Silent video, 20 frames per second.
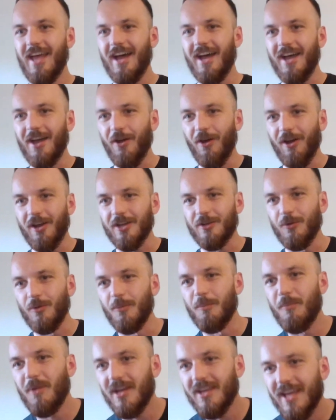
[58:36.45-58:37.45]
Uh, all right,
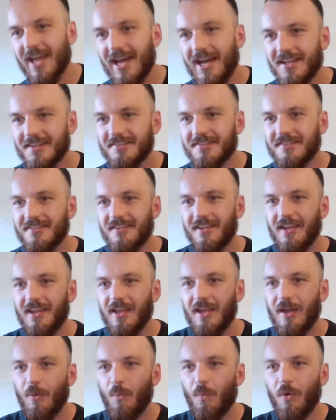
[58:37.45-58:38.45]
cool. Mike asks,
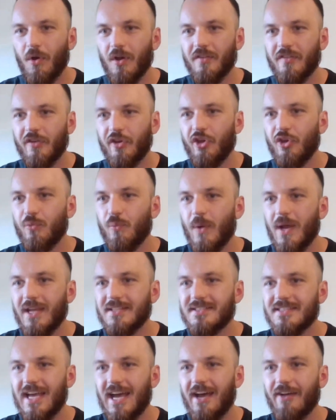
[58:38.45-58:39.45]
what is a good
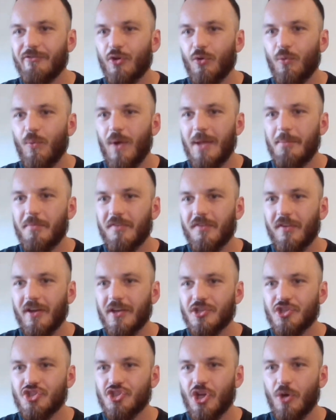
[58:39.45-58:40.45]
way to have your
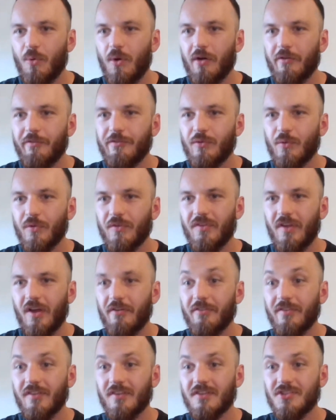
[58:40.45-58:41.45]
website show off
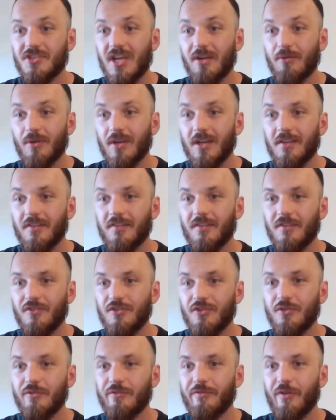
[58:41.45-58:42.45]
yourself as a generalist?
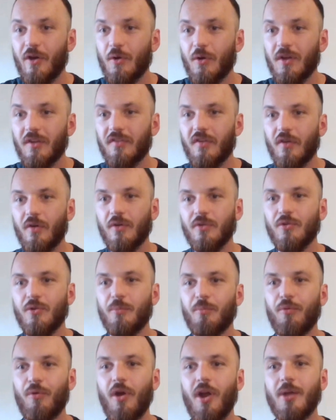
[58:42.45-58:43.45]
Do you focus on
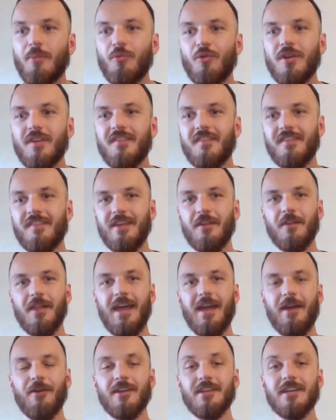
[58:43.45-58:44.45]
your primary skill
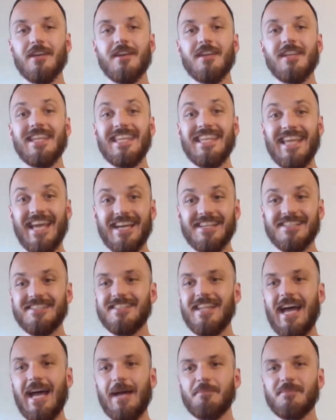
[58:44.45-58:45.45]
area?
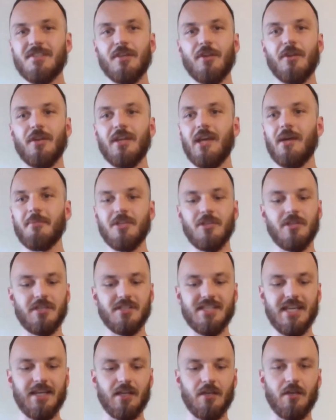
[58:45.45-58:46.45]
Yes, absolutely. I mean, you
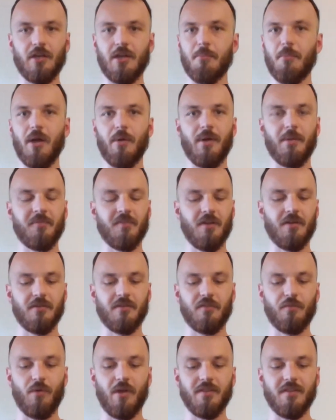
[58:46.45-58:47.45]
can take a look at my website. I'll
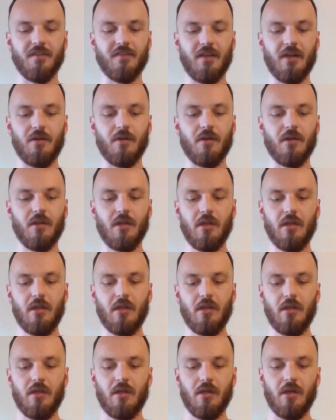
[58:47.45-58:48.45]
just write this out.
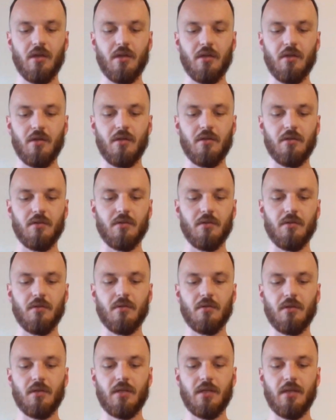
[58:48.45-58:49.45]
Uh,
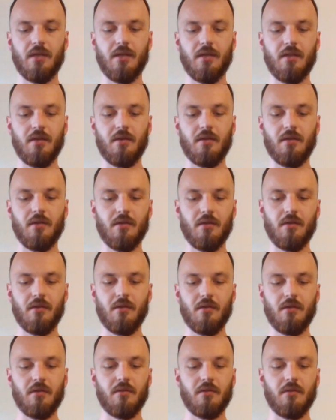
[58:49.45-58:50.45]

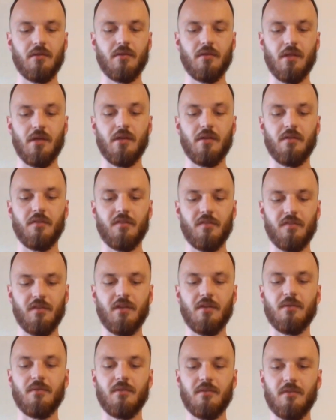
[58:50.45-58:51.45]
uh, uh
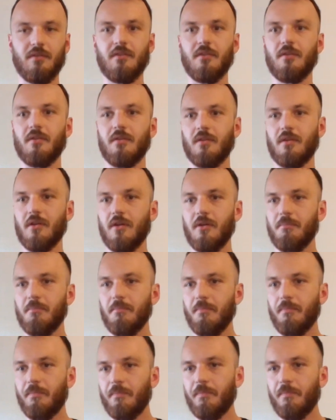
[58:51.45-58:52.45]
sound.com.